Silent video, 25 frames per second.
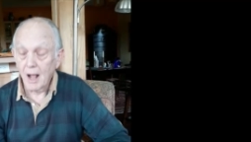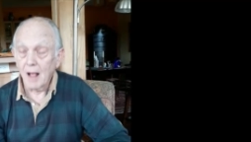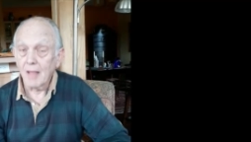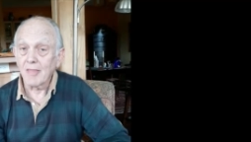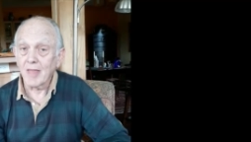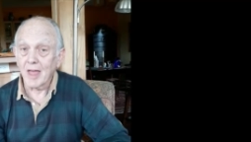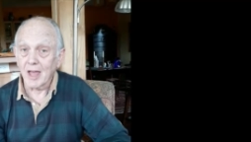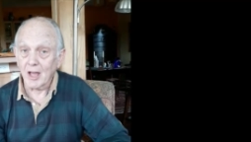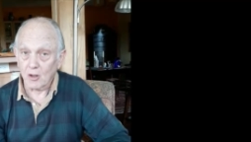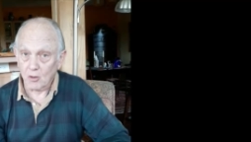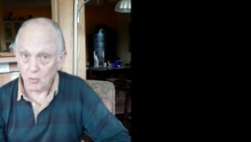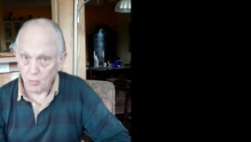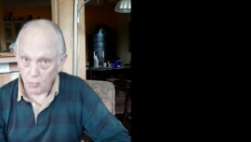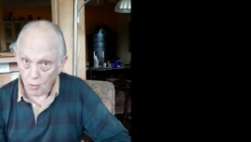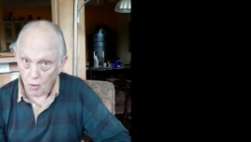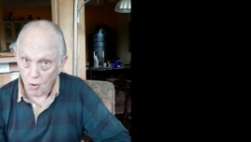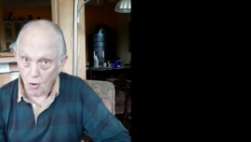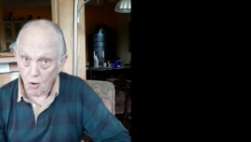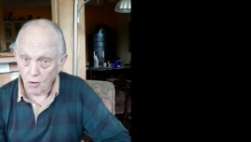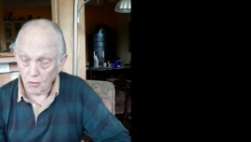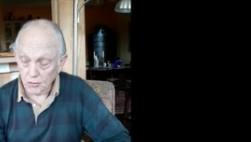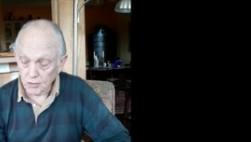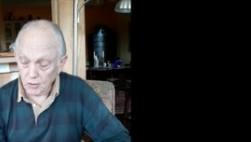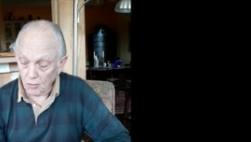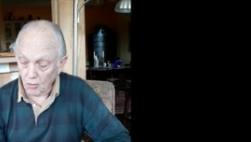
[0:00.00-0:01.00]
They
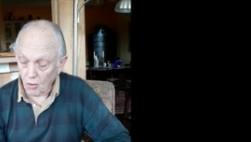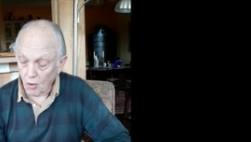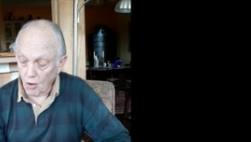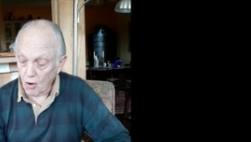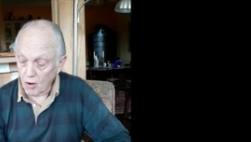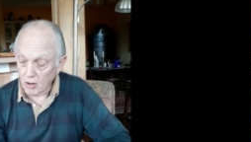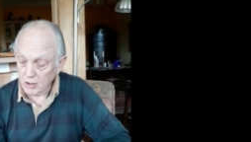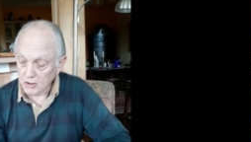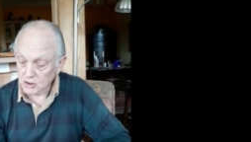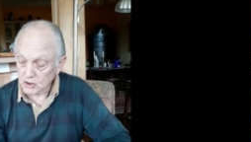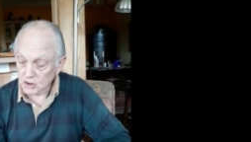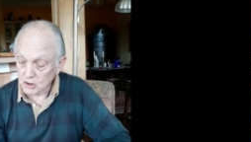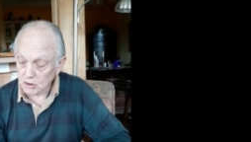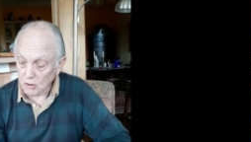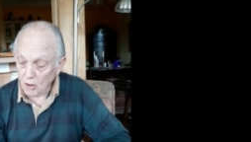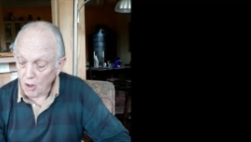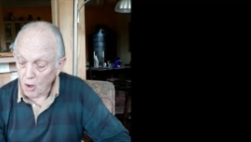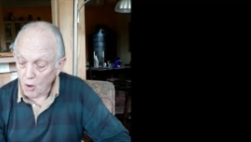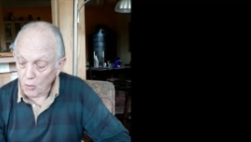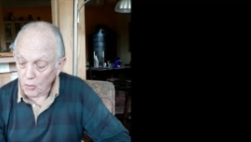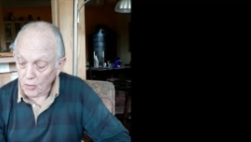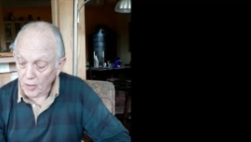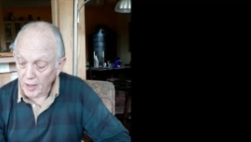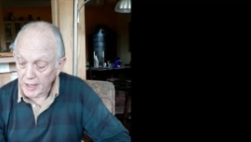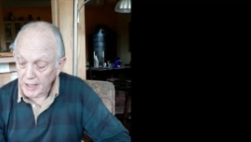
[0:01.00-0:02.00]
crawled along
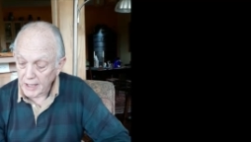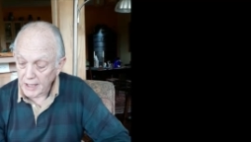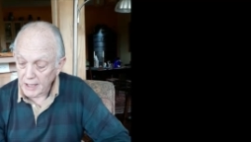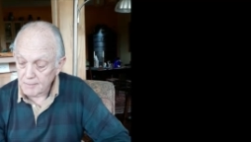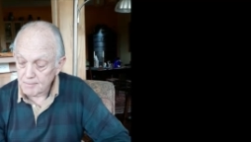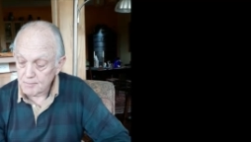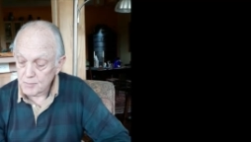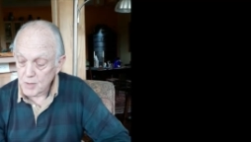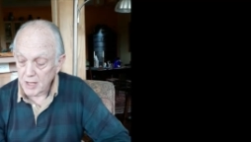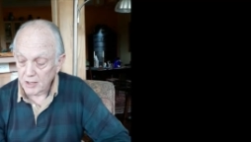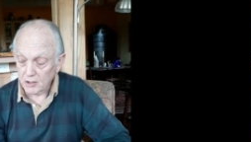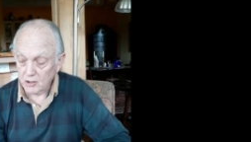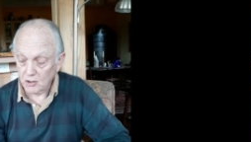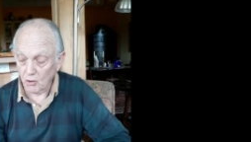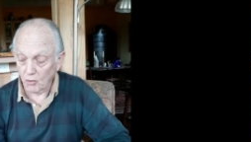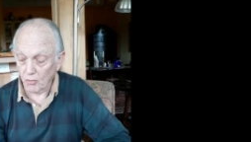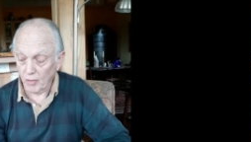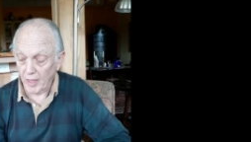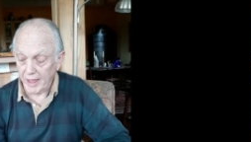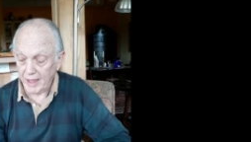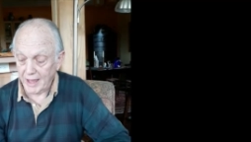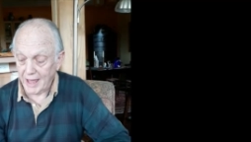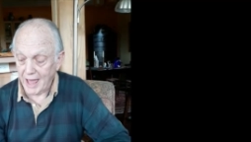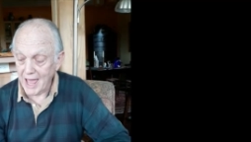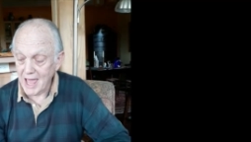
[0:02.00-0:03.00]
slowly till
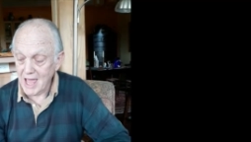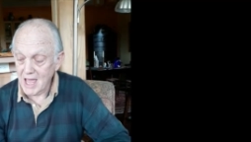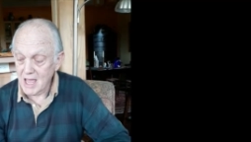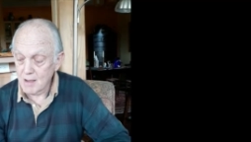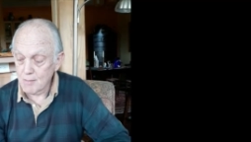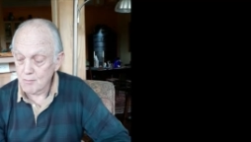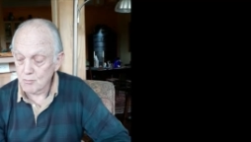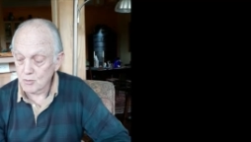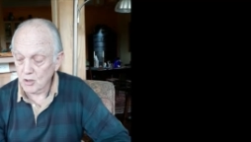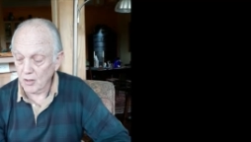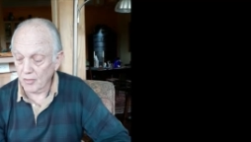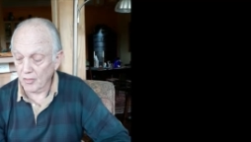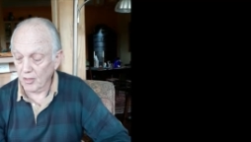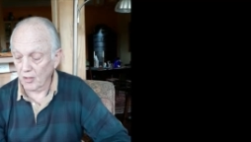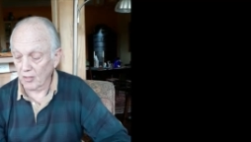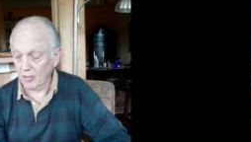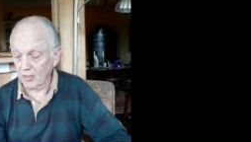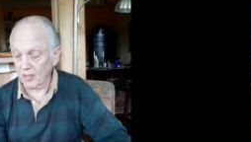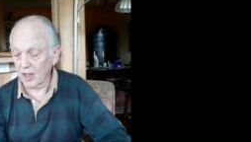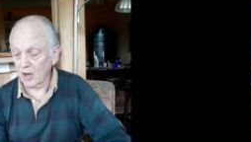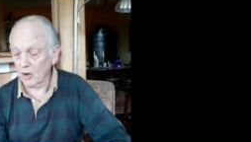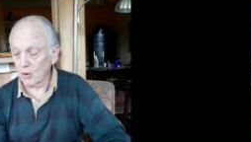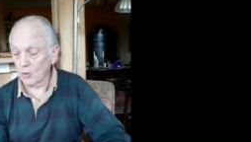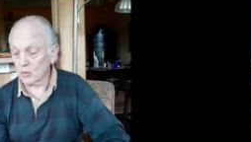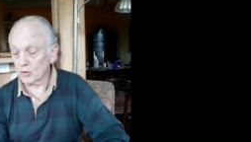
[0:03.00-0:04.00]
they came to the
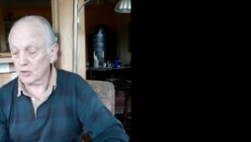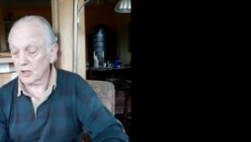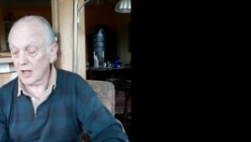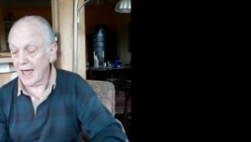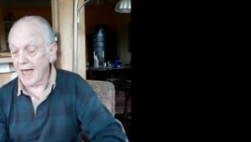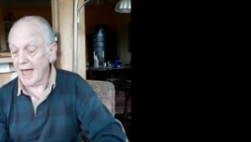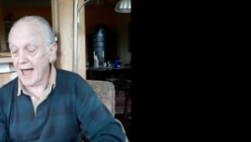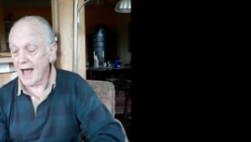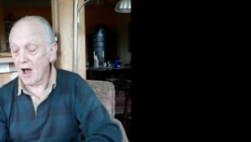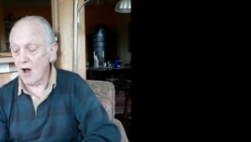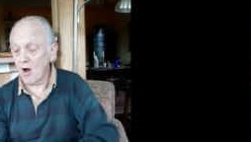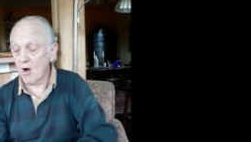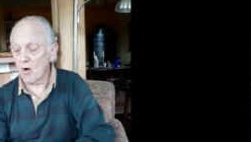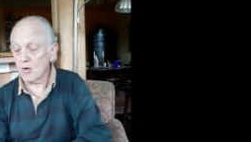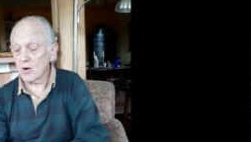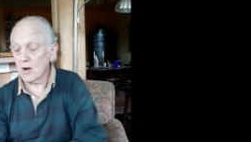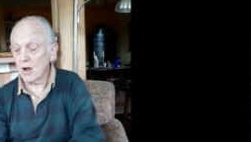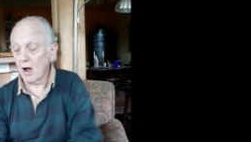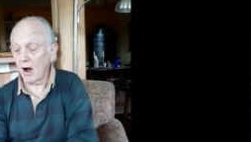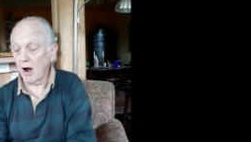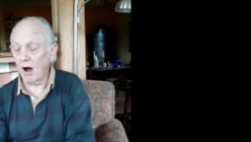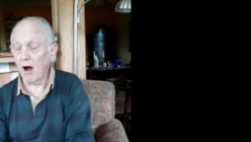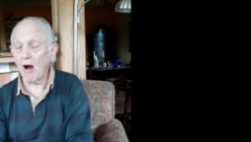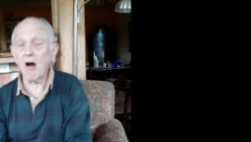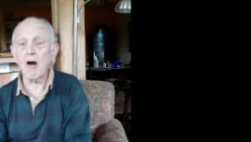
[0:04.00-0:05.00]
little town
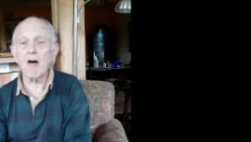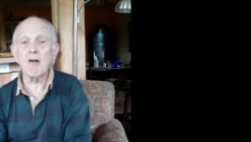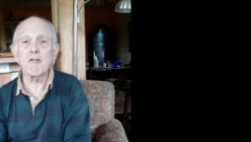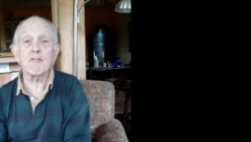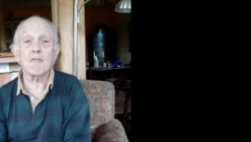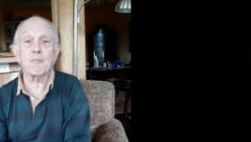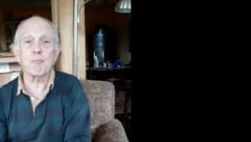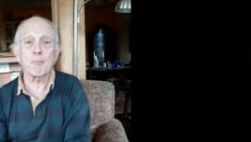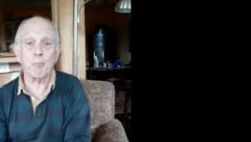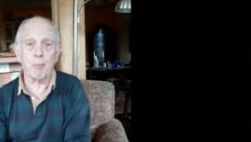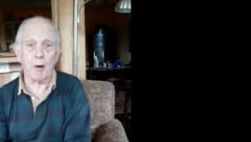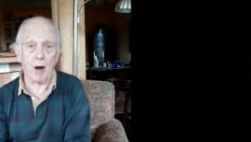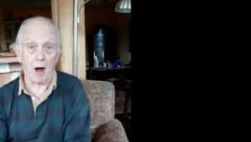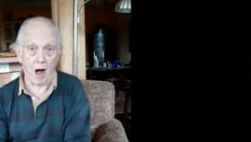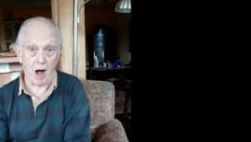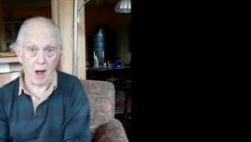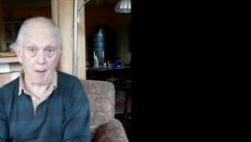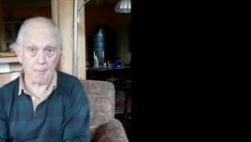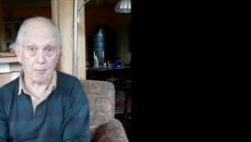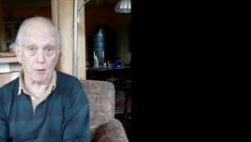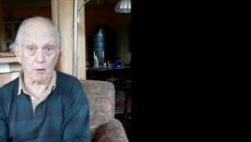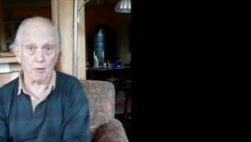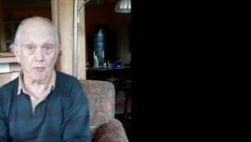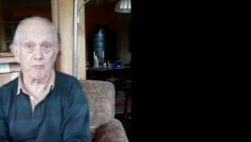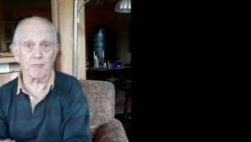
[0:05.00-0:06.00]
of
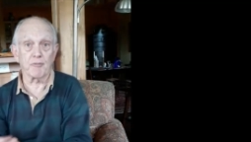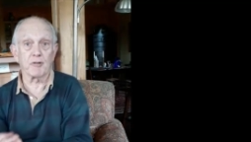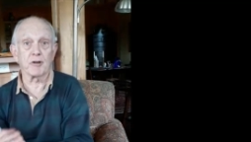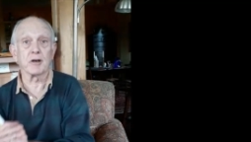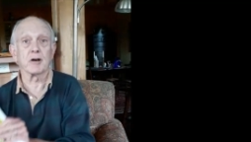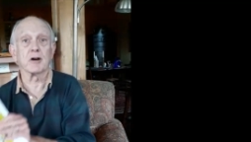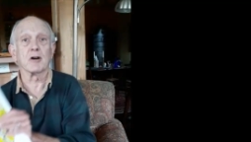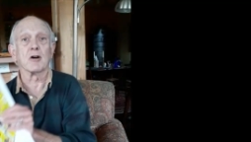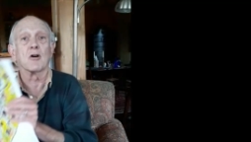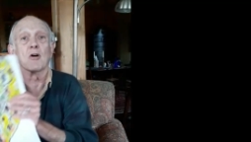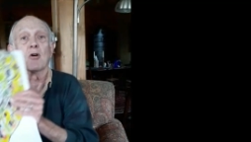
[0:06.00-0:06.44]
Popperville.